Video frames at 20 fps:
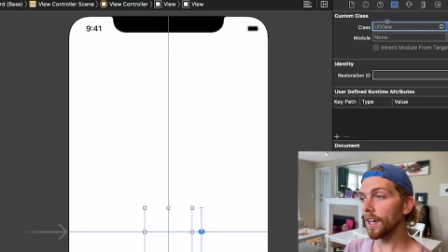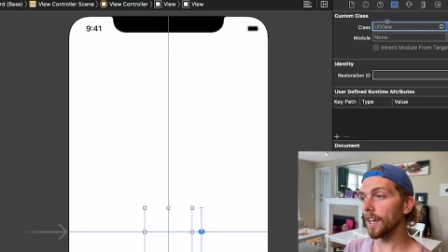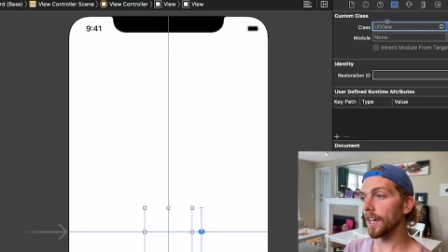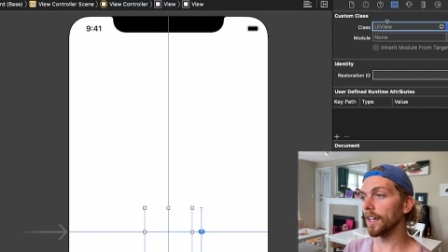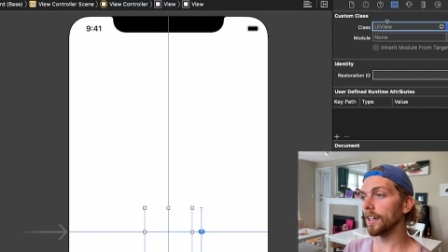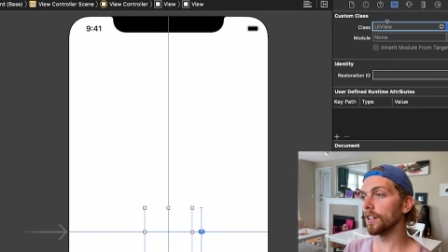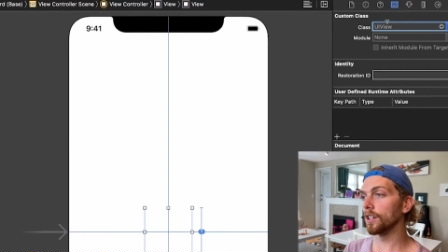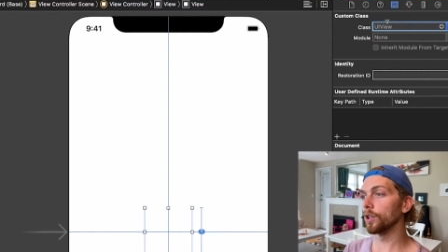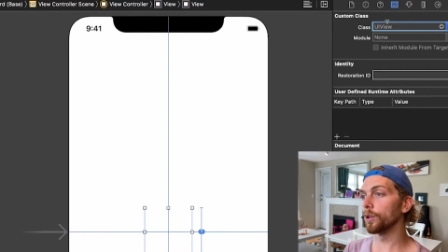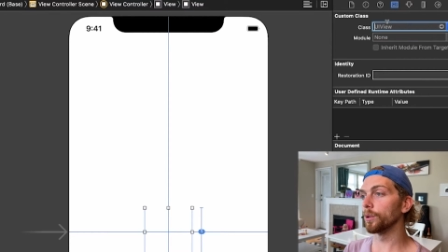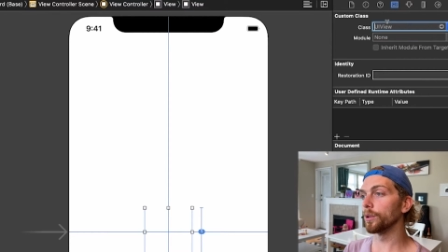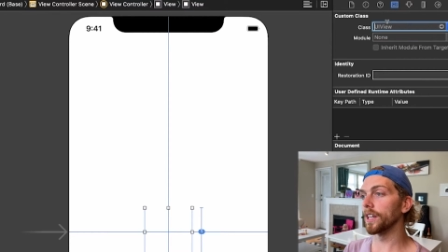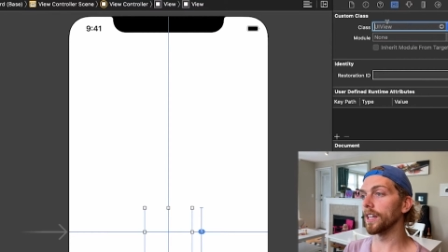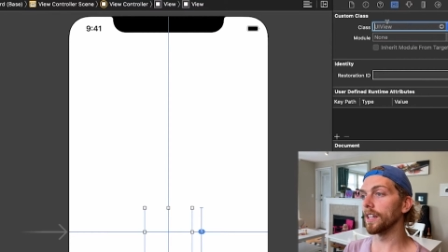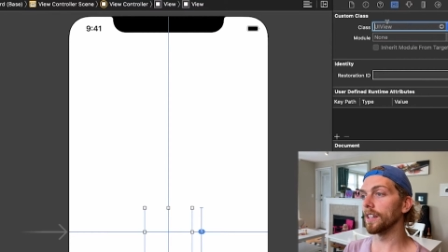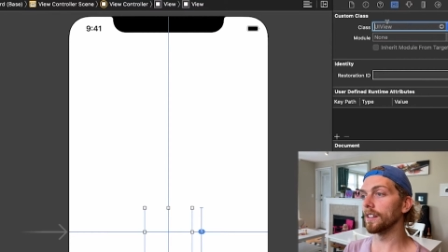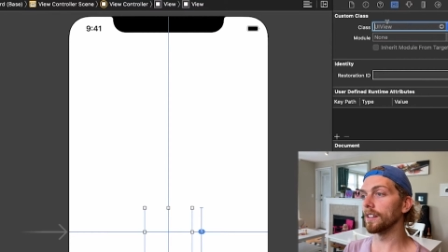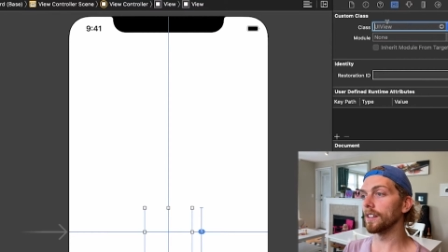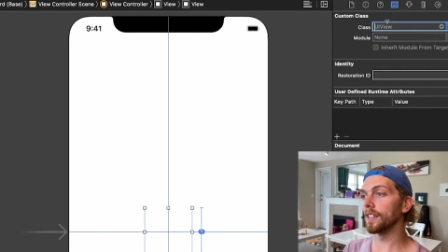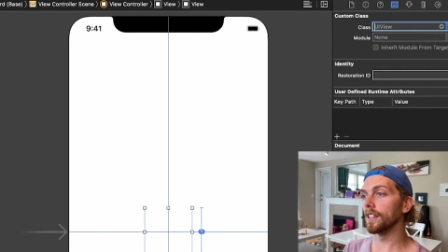
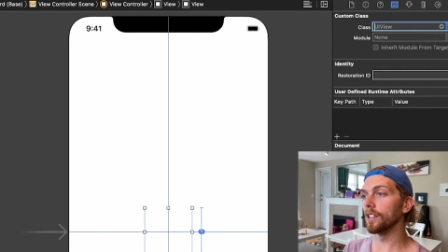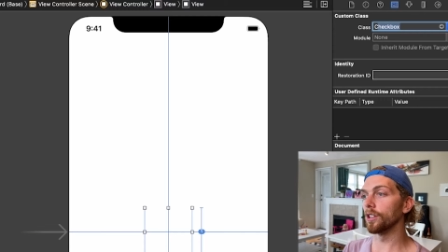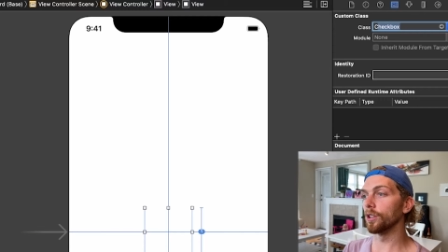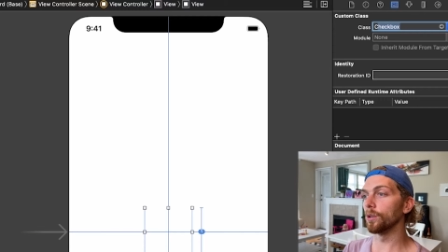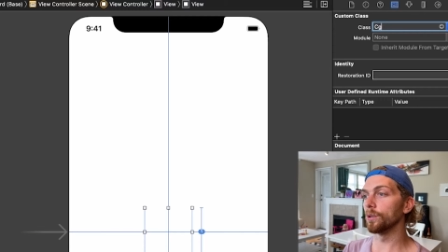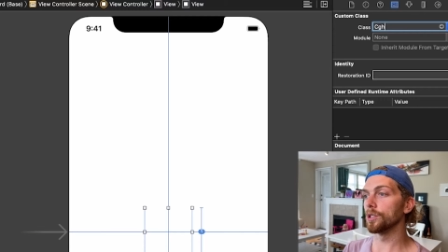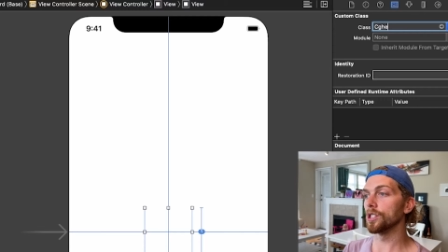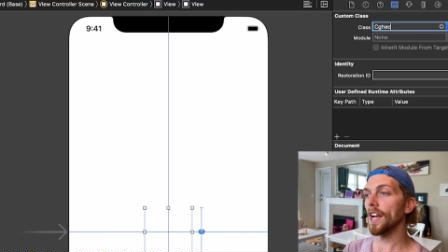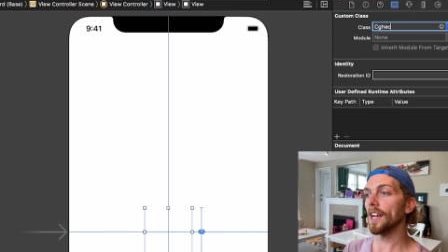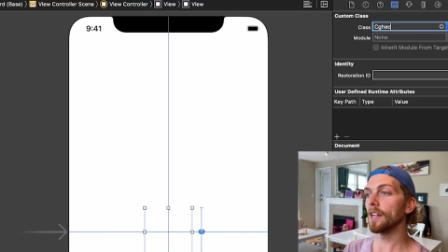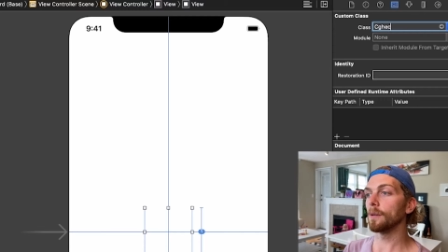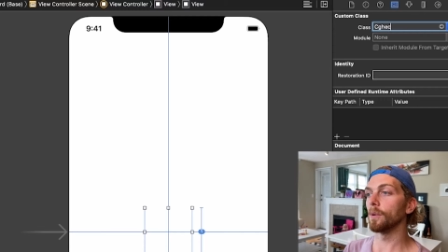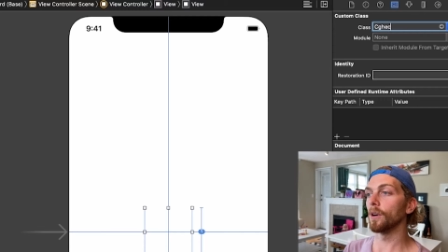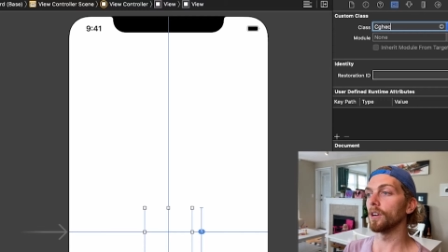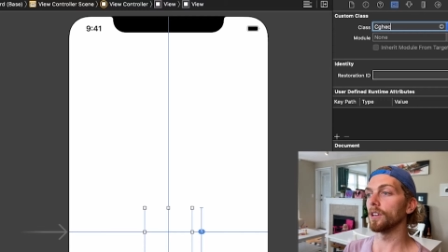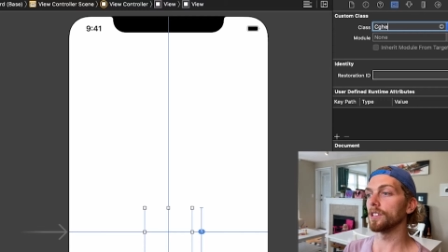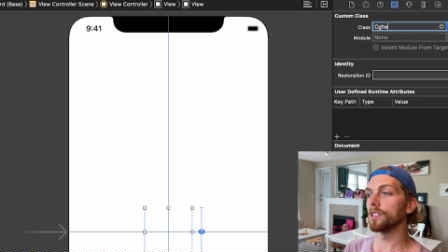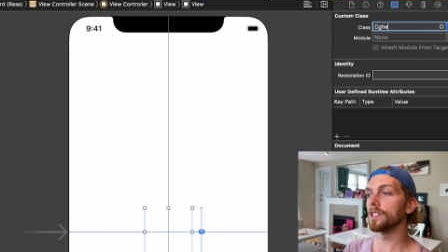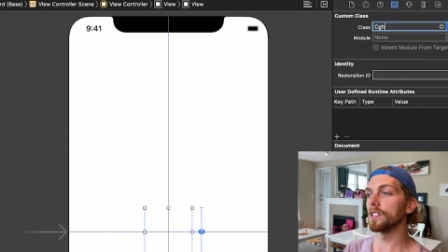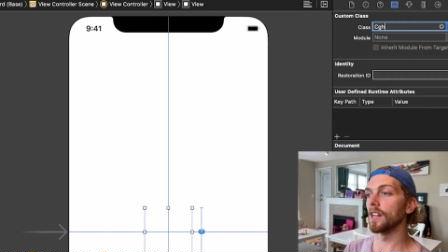including the new
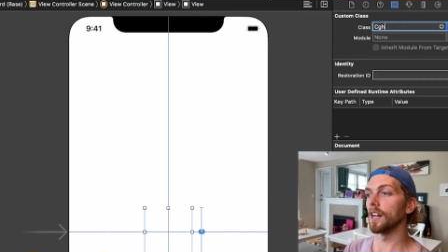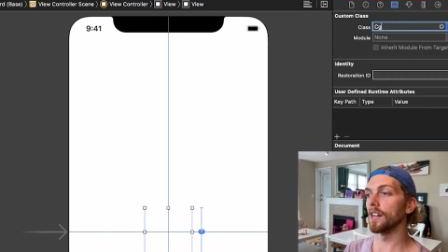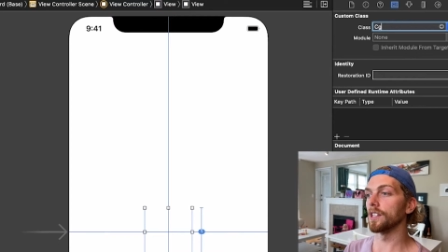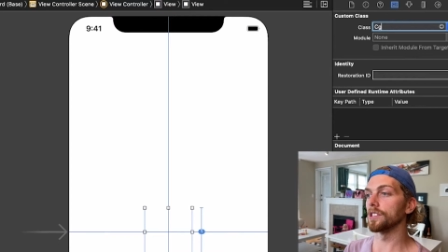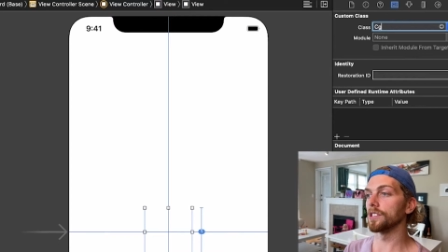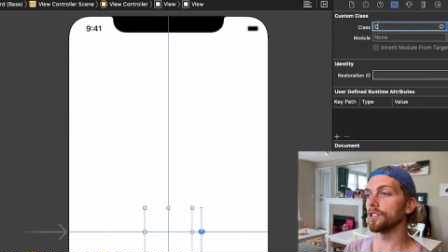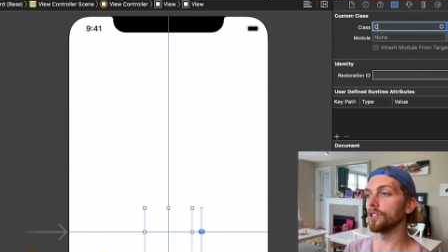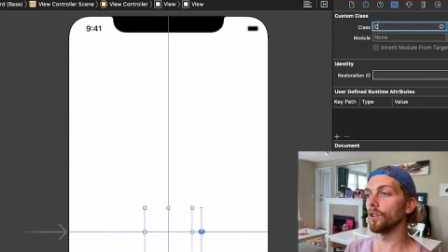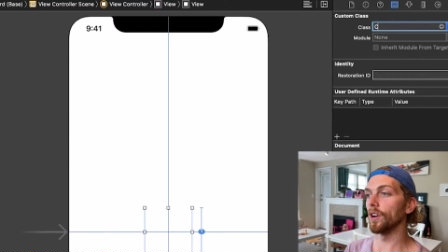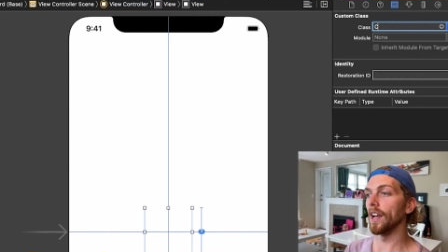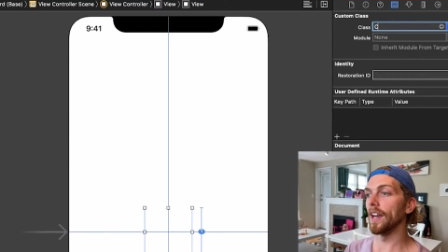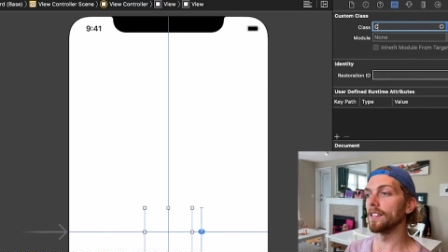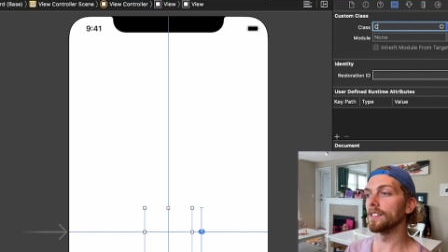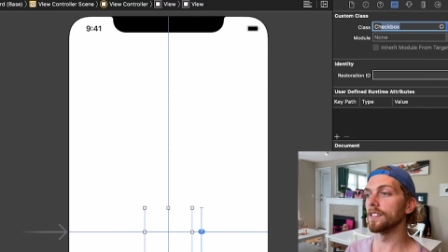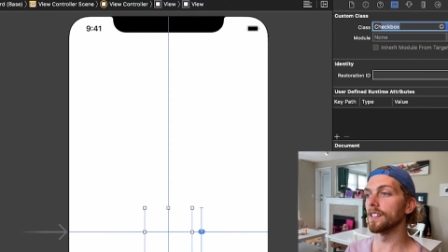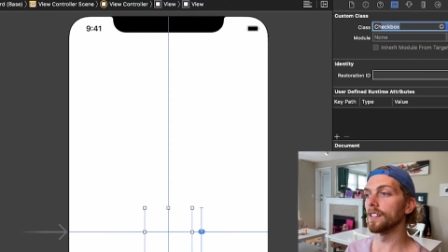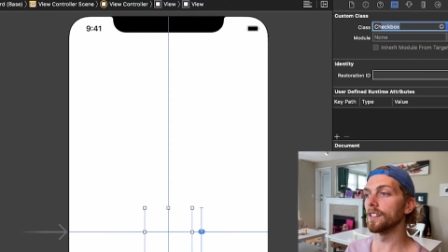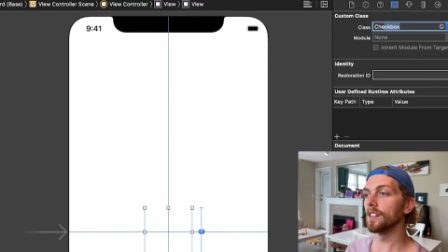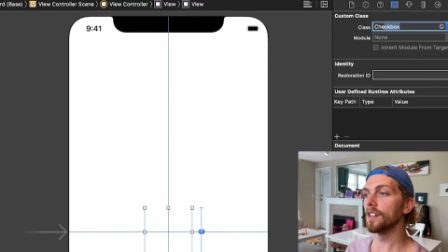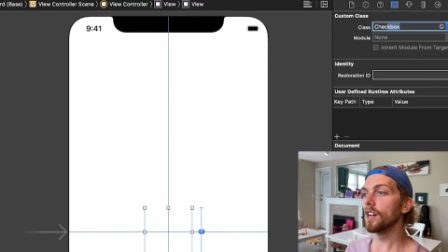checkbox that I just
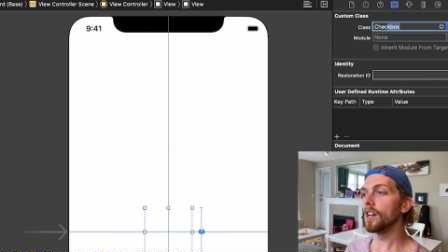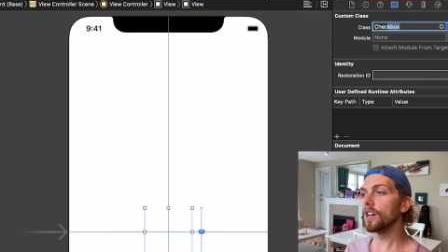created.